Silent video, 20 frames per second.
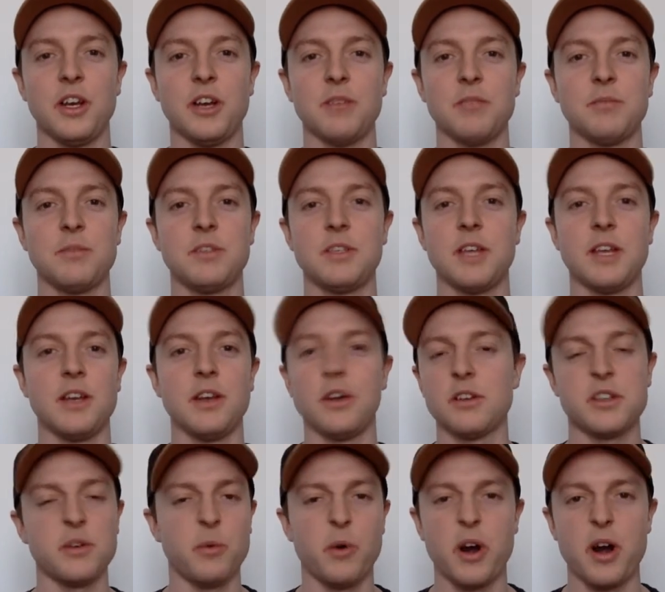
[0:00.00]
said
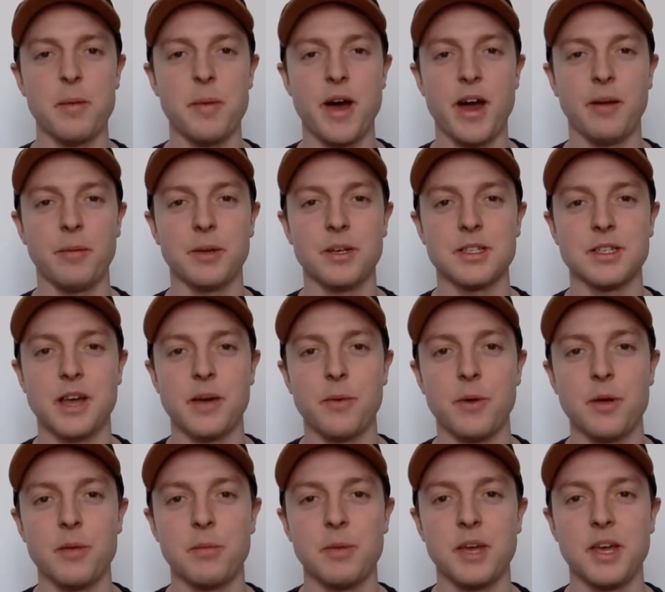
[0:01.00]
not to worry about them because they
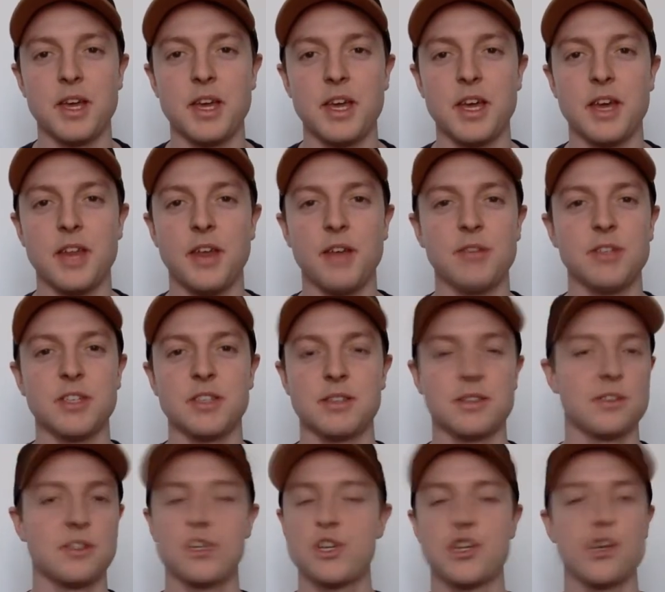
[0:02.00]
won't be here. They've
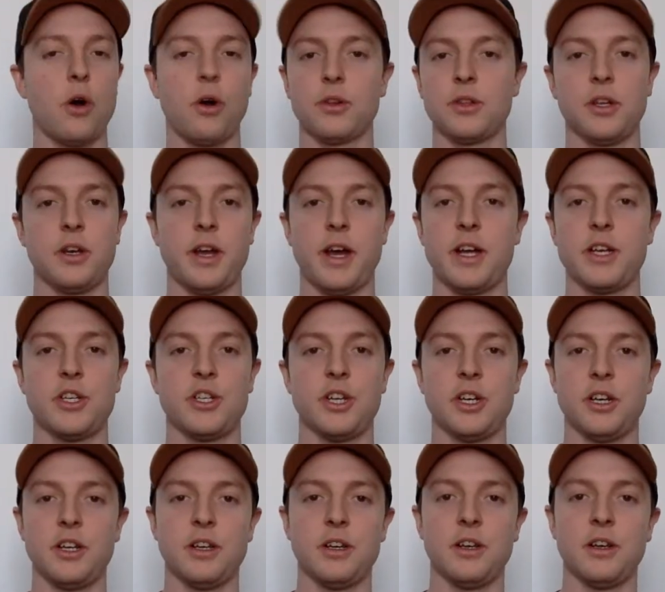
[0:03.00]
just shocked the
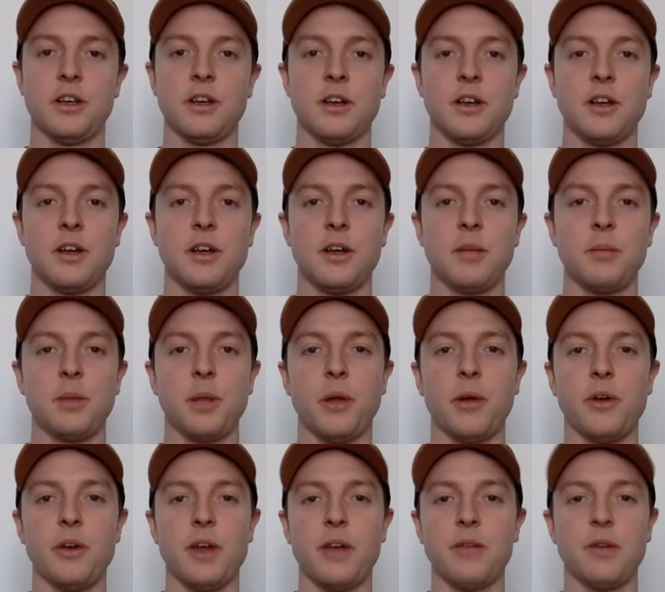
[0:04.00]
nation and
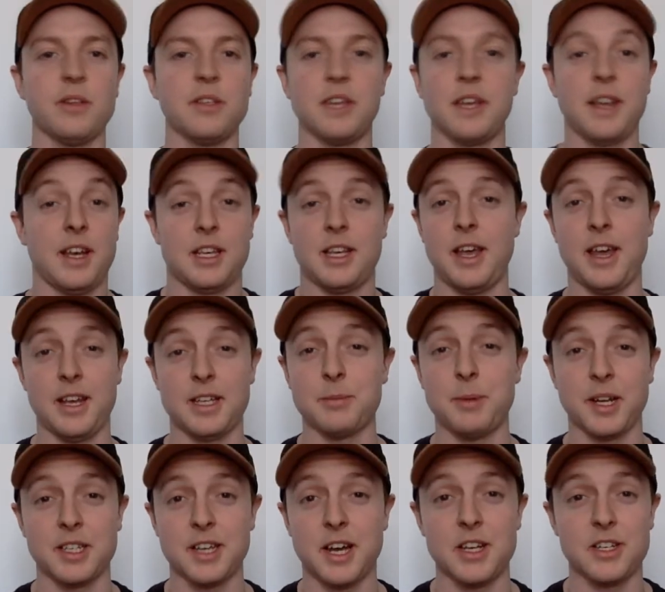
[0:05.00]
blown everyone's
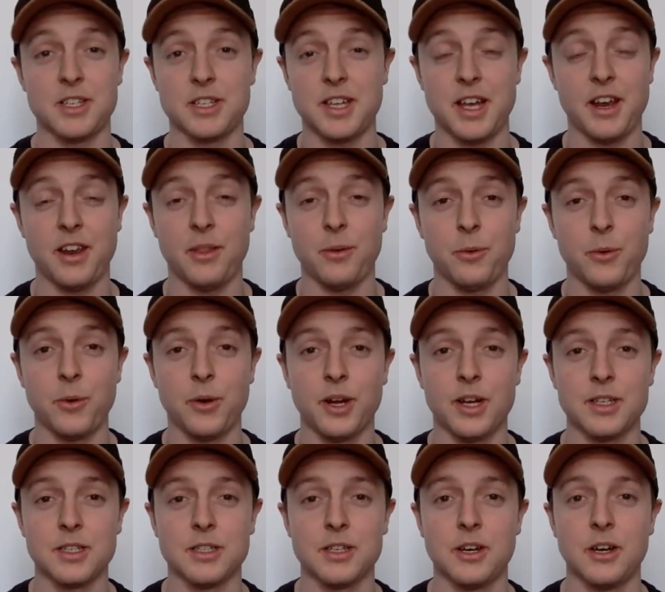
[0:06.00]
expectations out of the water.
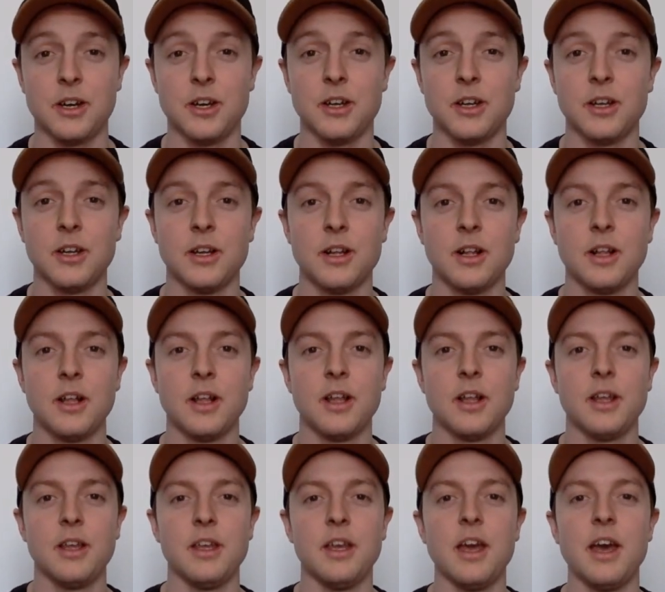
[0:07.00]
So
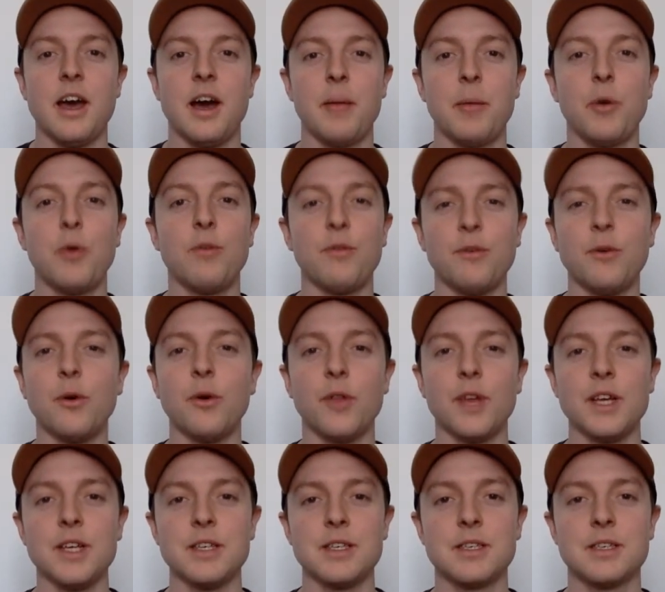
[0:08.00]
yeah, I'm all for
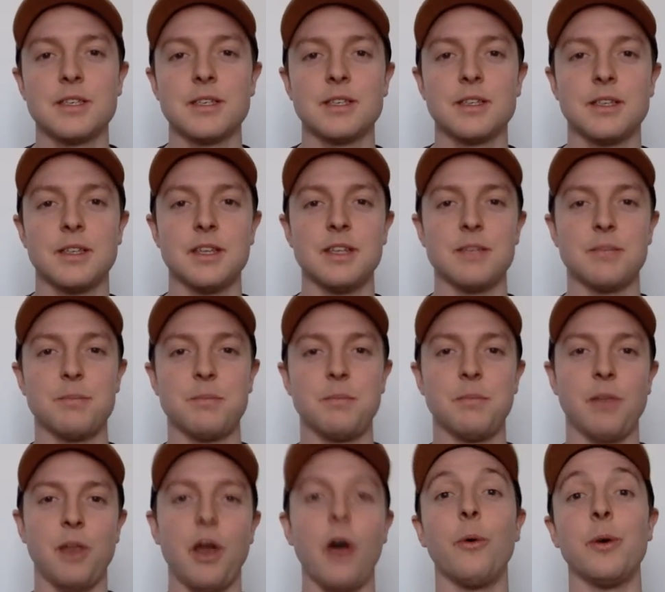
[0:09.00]
these
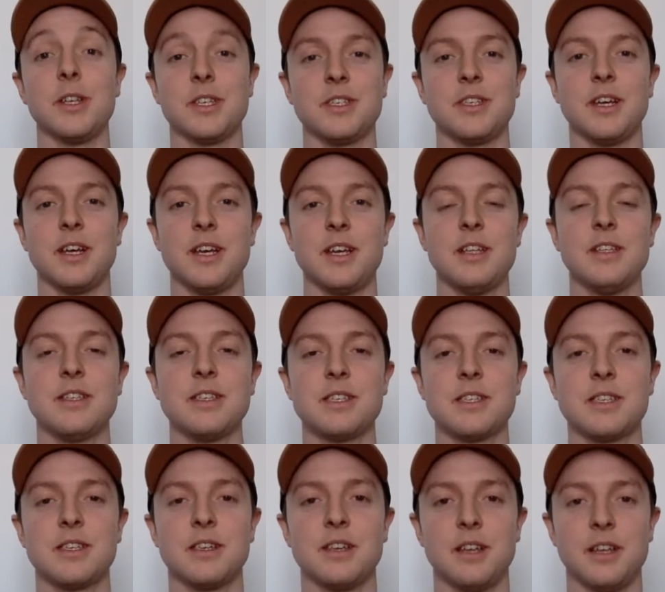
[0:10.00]
lower
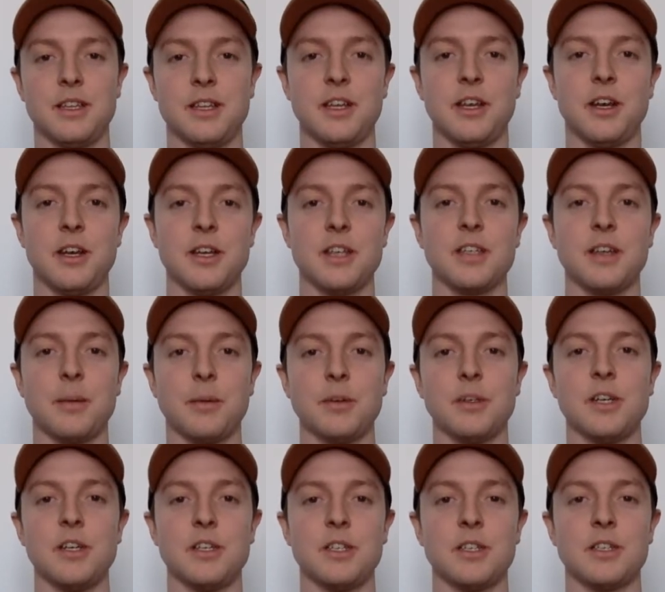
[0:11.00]
seeds and, your
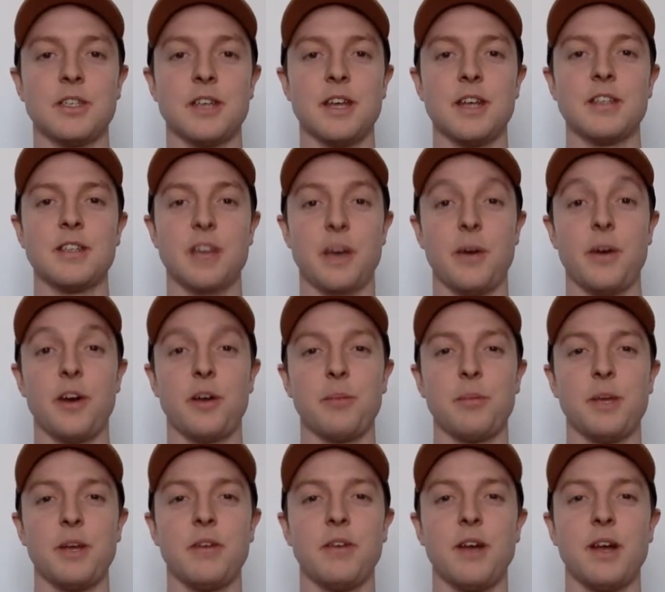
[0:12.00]
double-digit seeds going on
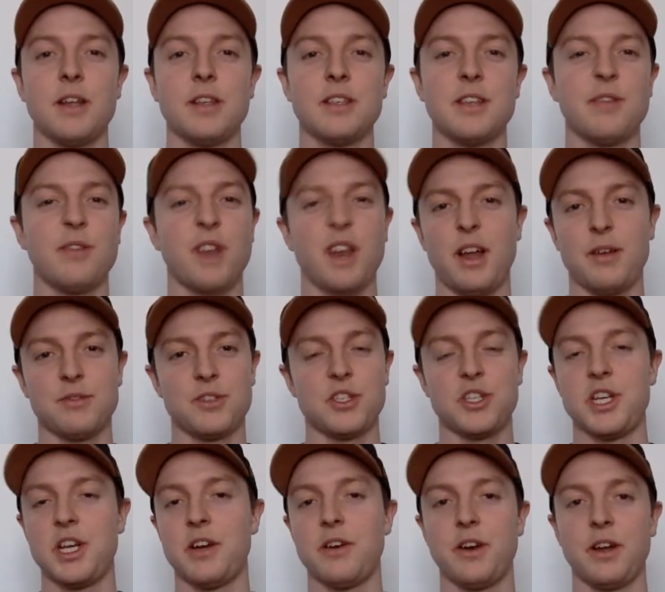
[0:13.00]
big runs. Everyone loves
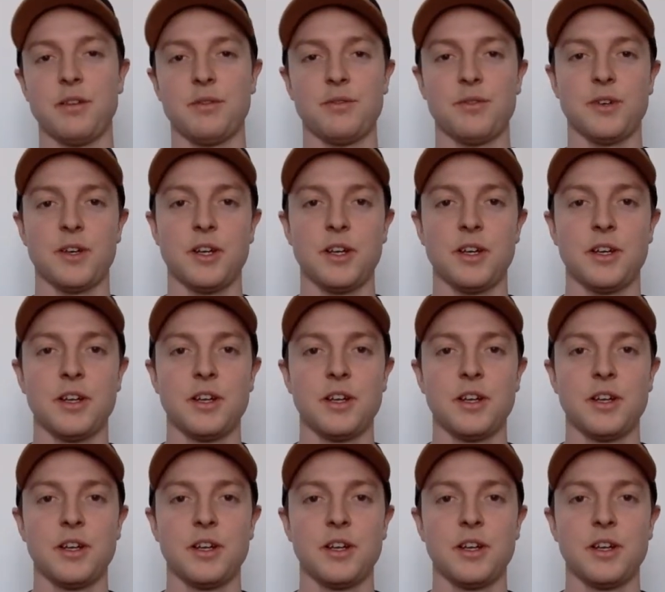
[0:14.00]
cheering for,